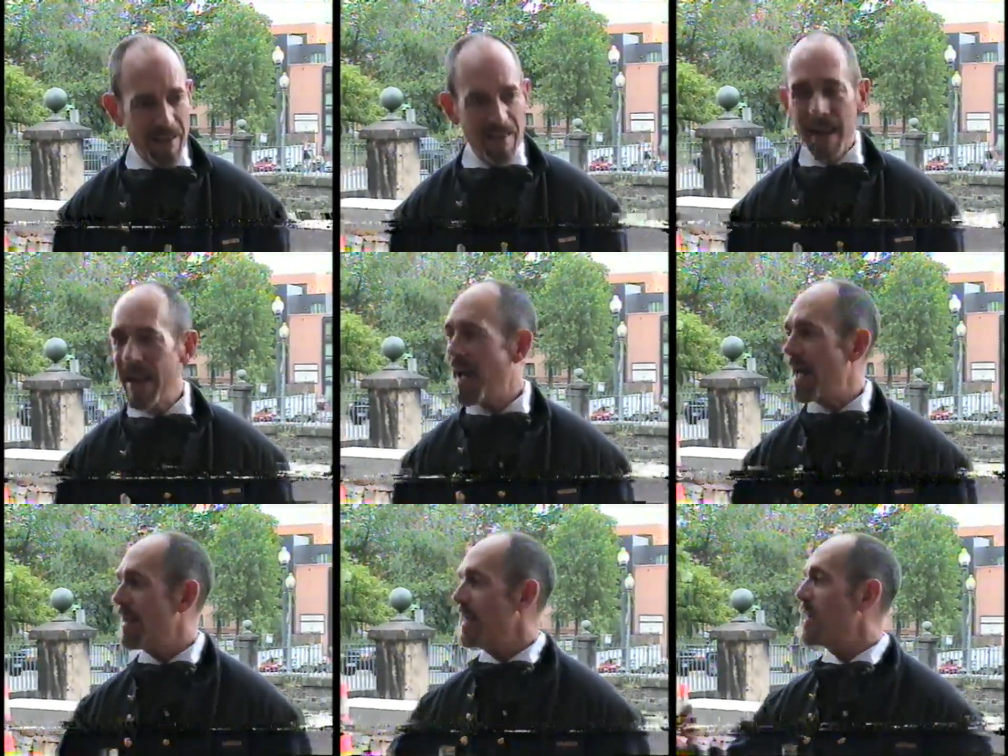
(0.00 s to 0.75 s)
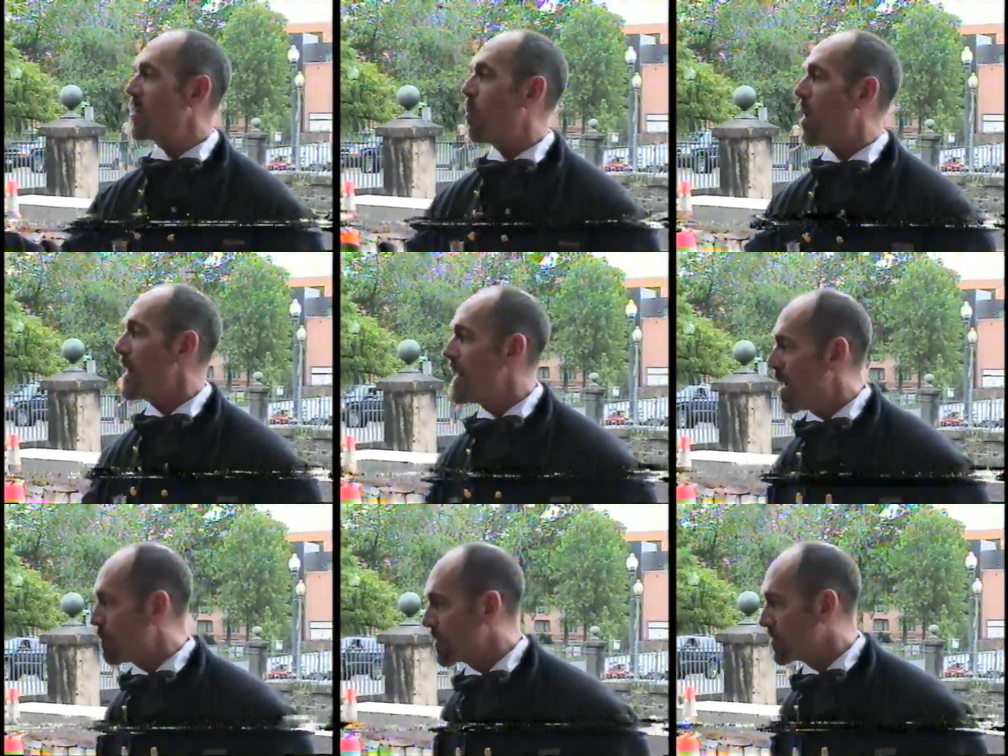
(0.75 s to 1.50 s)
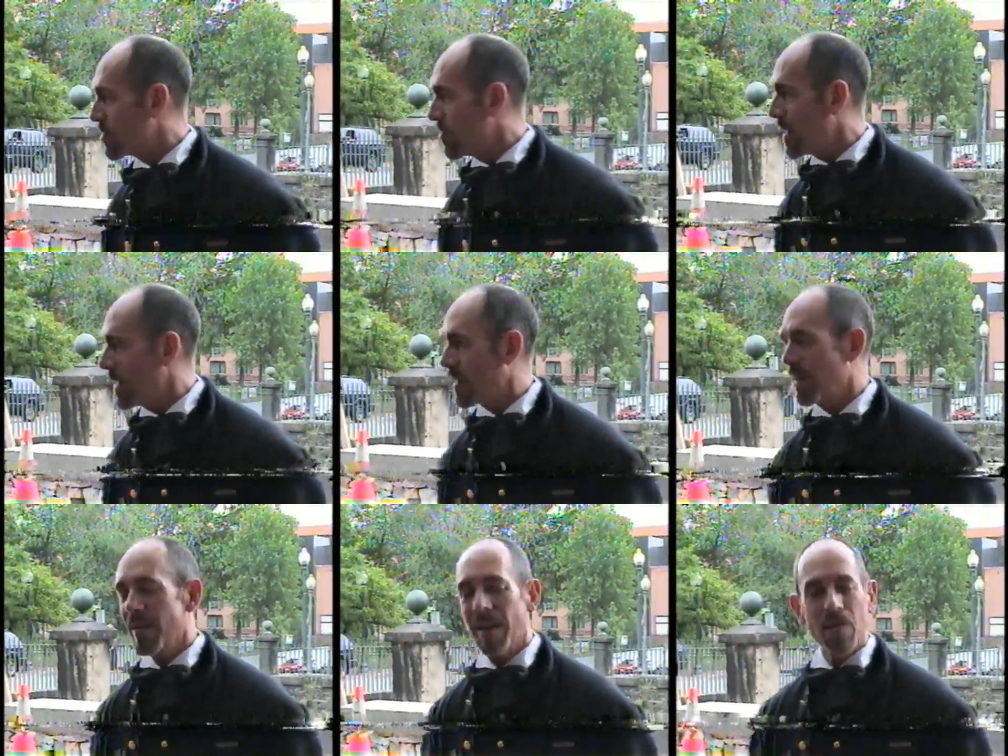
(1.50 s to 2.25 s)
They had equine epizootic
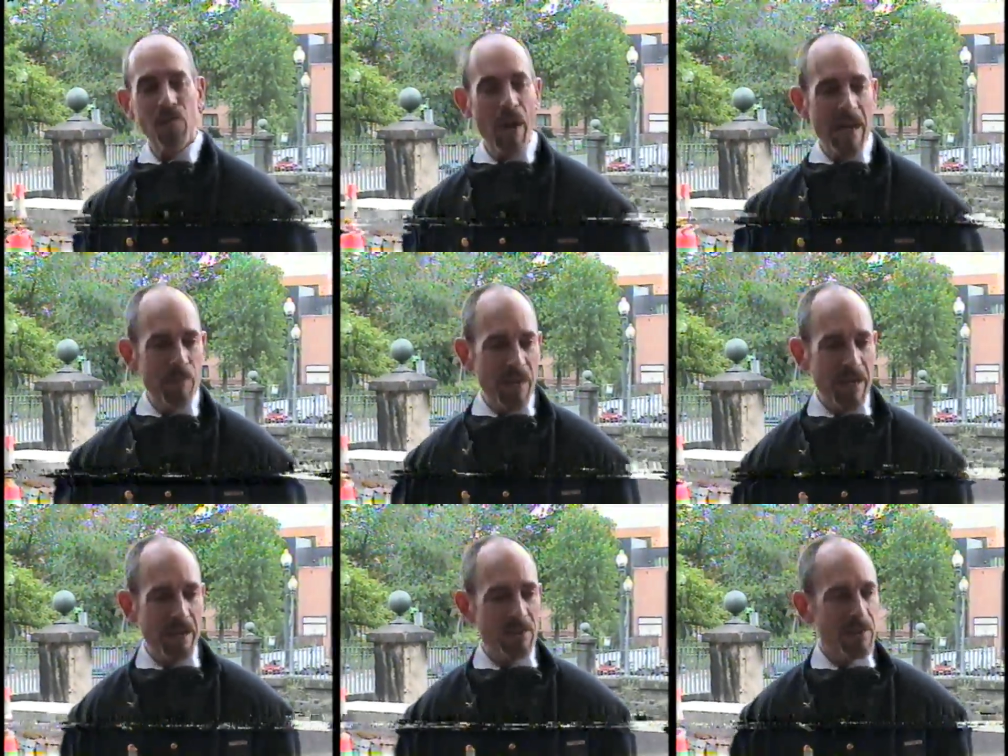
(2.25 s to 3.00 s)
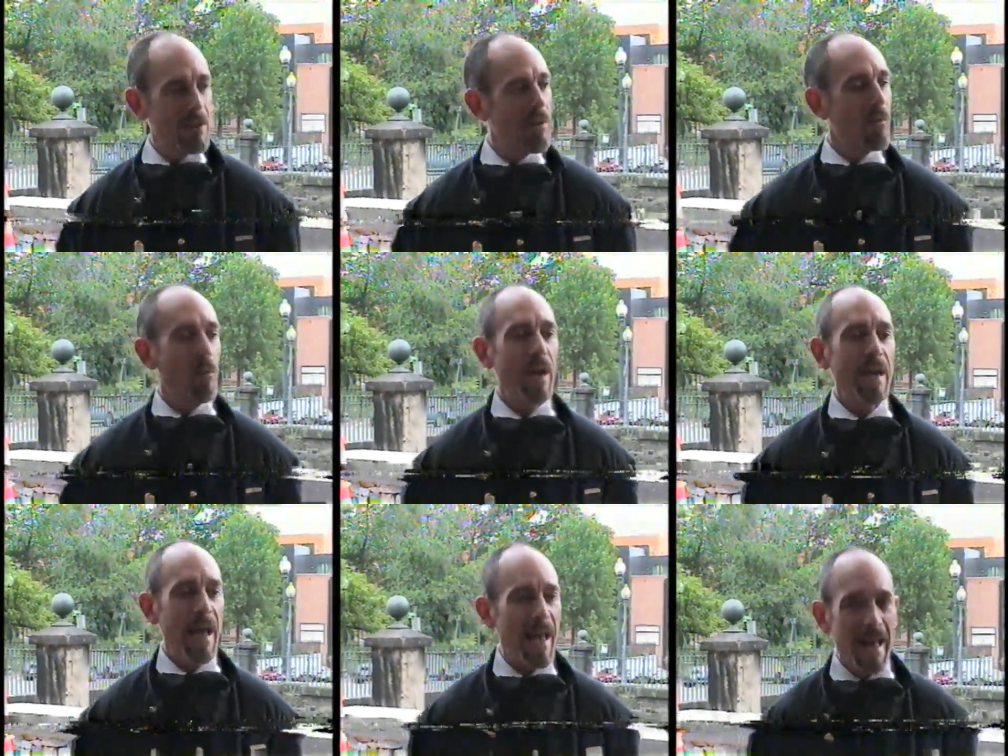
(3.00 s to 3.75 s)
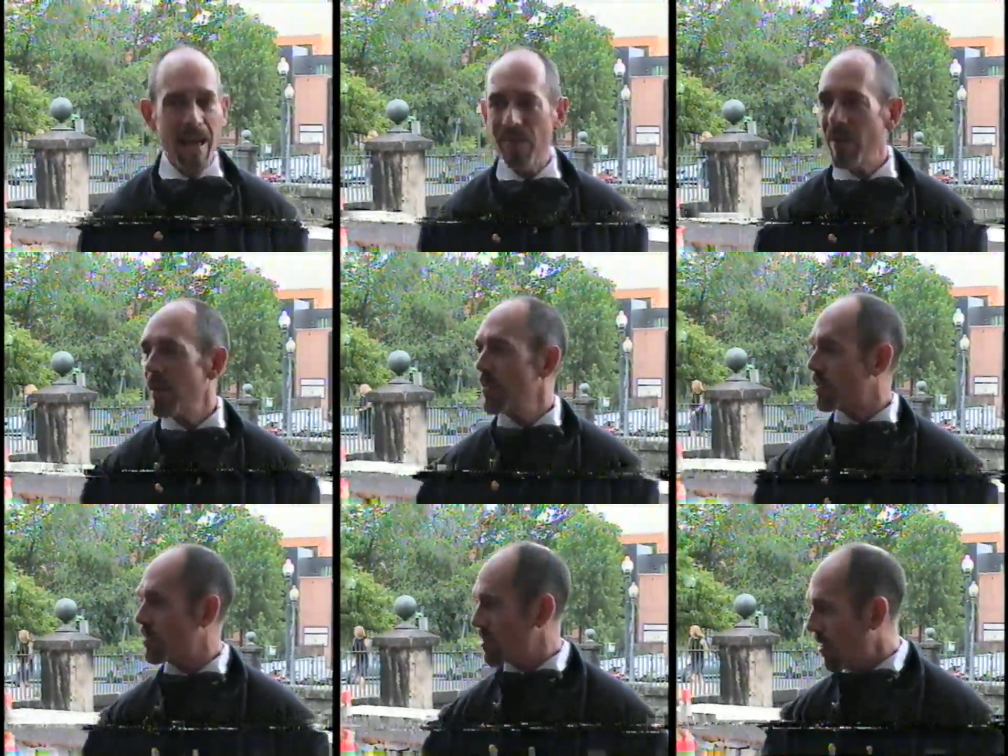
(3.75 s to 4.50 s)
and rabies. We have
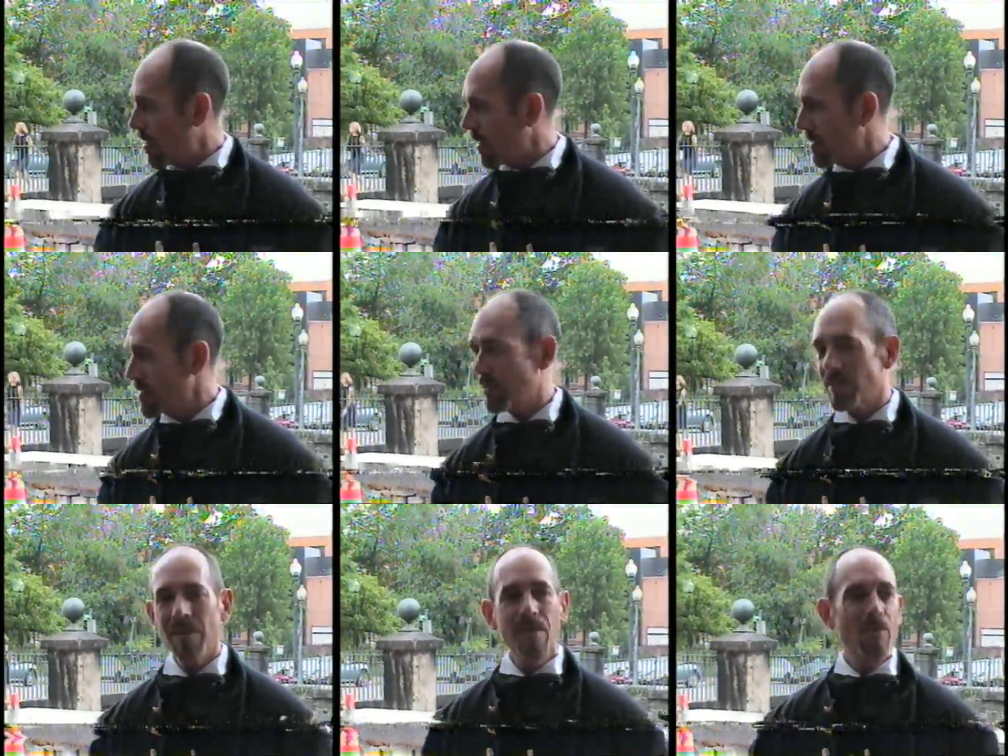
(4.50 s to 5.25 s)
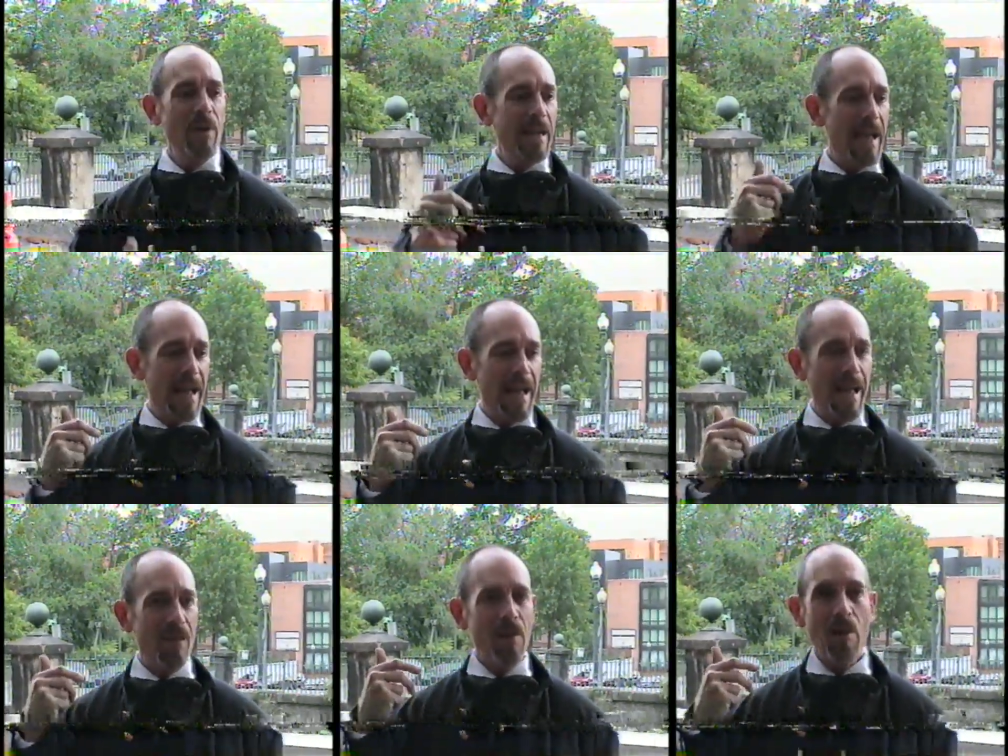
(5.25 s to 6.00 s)
SARS. We have